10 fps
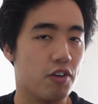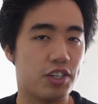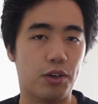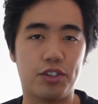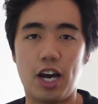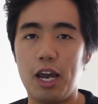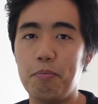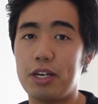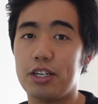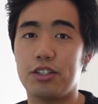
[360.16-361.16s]
single time
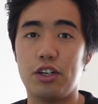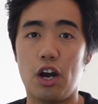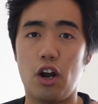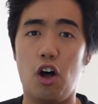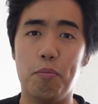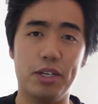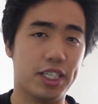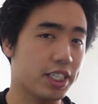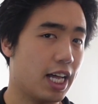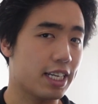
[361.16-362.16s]
because not all
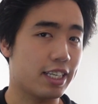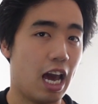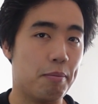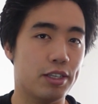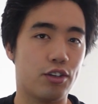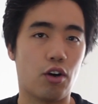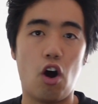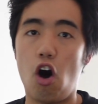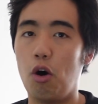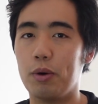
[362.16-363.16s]
business class cabins are
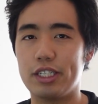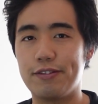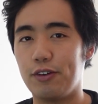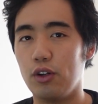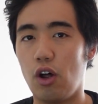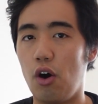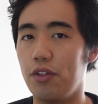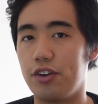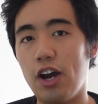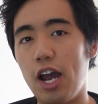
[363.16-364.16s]
always full all the
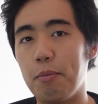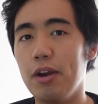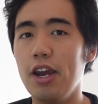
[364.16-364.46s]
time,